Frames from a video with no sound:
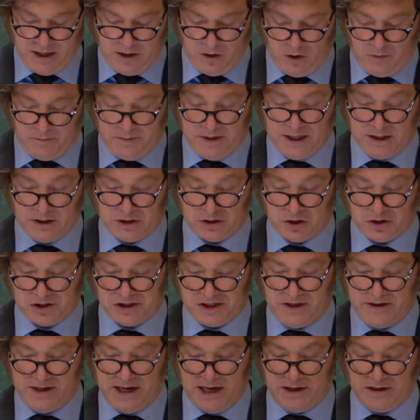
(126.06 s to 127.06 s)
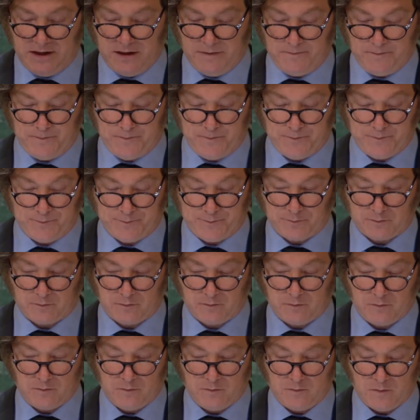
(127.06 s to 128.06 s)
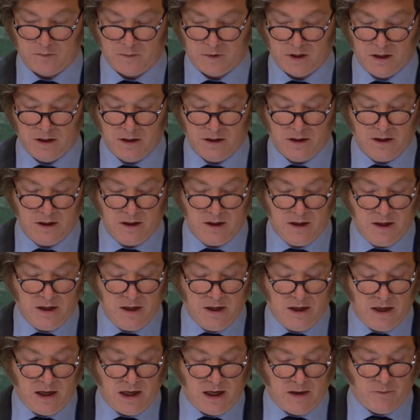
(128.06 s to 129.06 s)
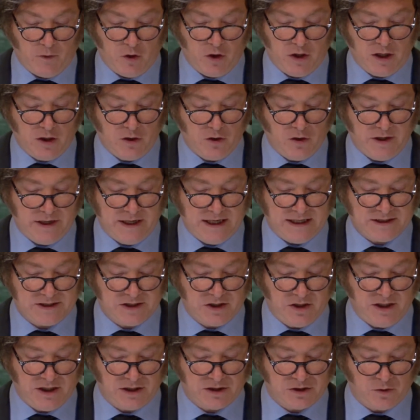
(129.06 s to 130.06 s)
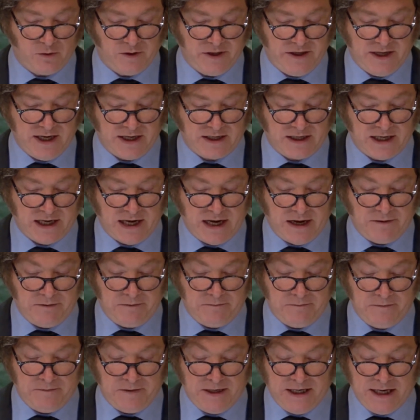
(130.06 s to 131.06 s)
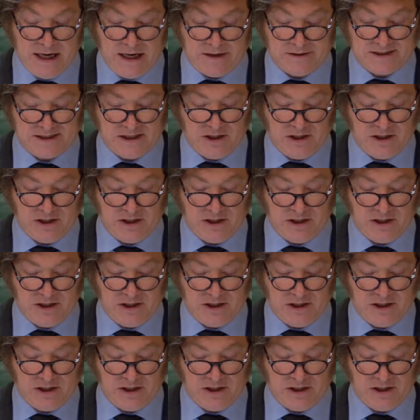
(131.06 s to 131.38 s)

at Corporación América, one of Argentina's largest holding companies.